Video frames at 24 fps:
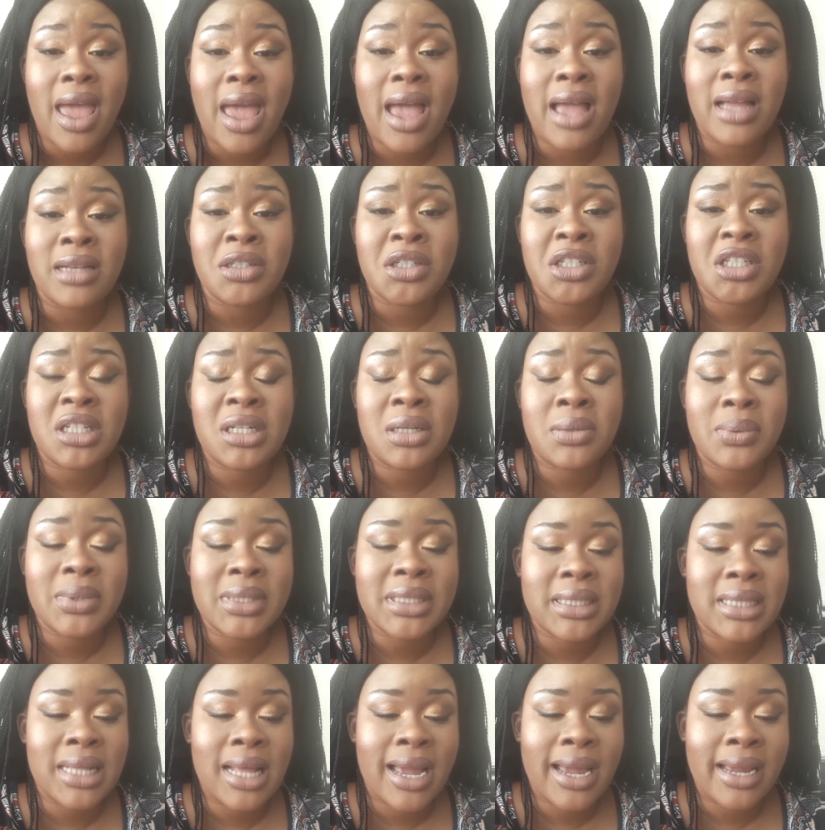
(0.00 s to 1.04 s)
And she
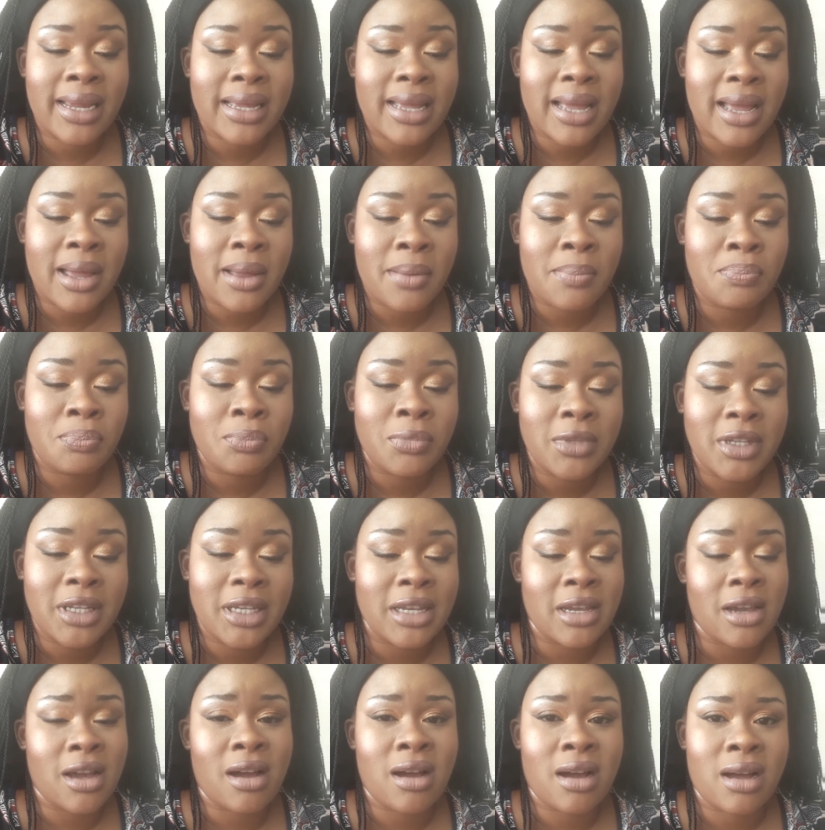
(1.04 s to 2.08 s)
was like, uh,
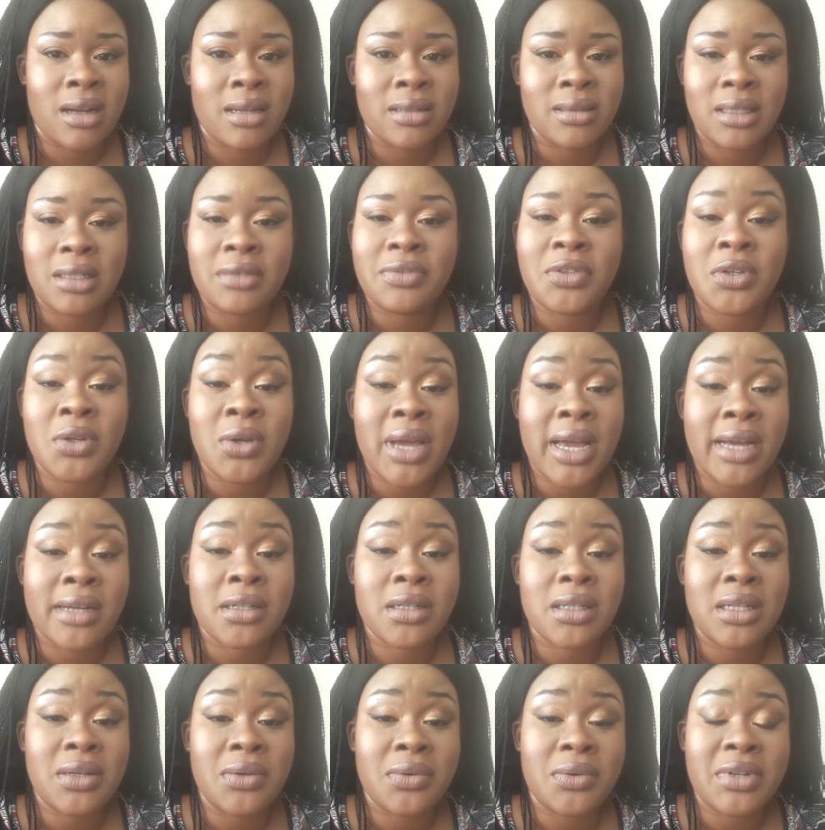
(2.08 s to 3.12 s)
yeah, if you
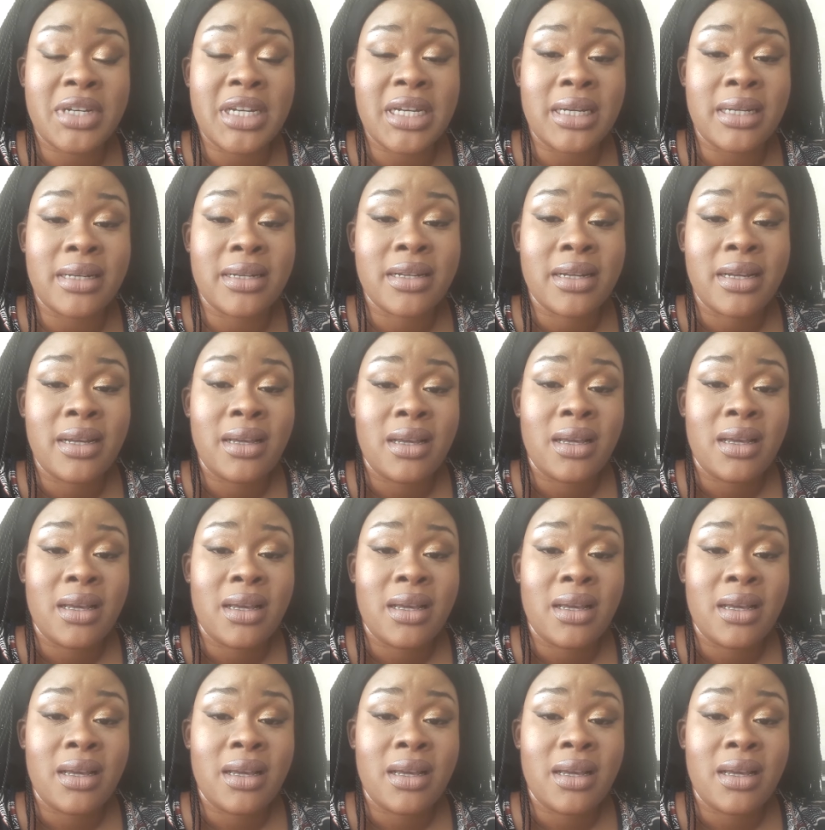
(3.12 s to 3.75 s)
actually read